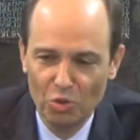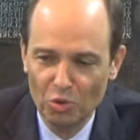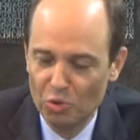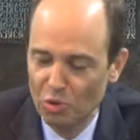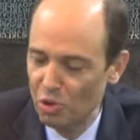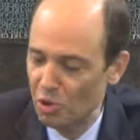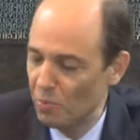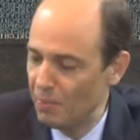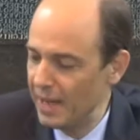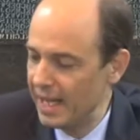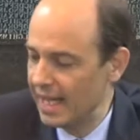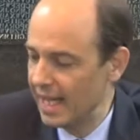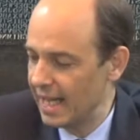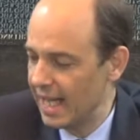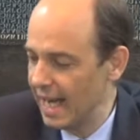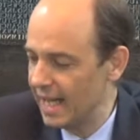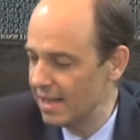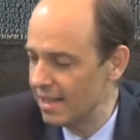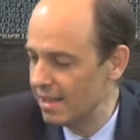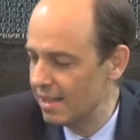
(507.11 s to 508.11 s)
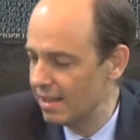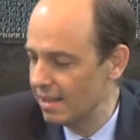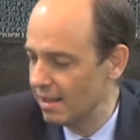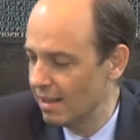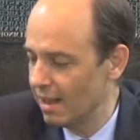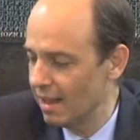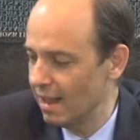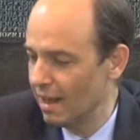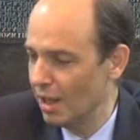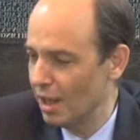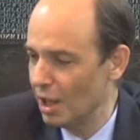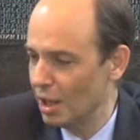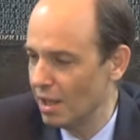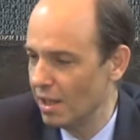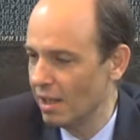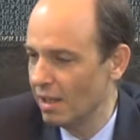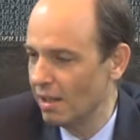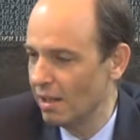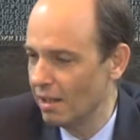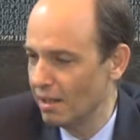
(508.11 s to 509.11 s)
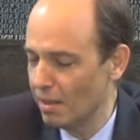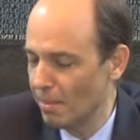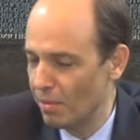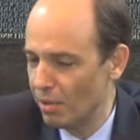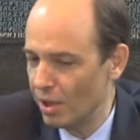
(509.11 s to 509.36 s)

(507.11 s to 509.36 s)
speak against the